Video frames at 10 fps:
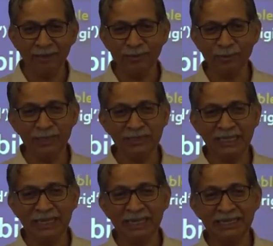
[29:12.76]
so we
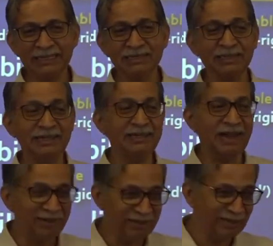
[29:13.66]
say it is
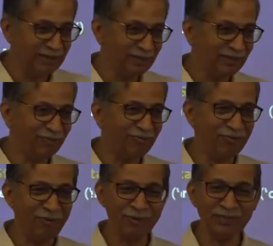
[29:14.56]
redundant. The
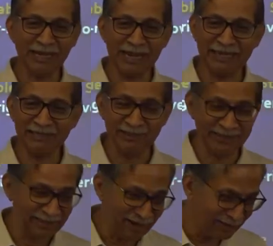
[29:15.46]
fourth leg is
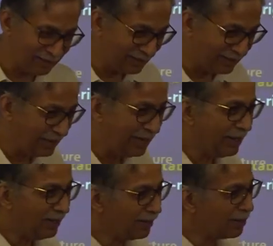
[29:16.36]
redundant.
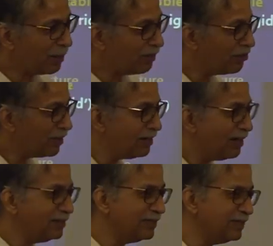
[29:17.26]
Another word for
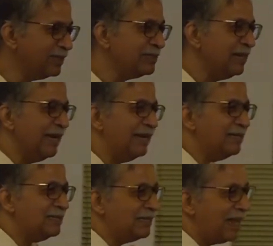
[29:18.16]
redundant is, it
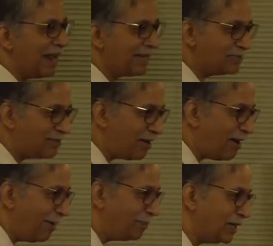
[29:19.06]
is extra,
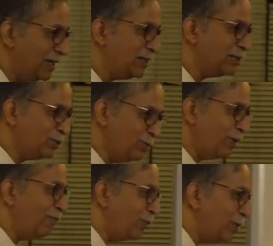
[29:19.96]
it is
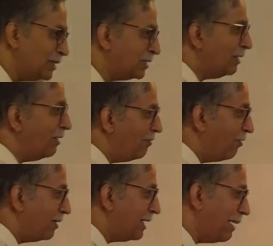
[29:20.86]
superfluous
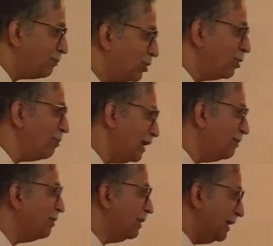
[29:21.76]
for the absolute minimum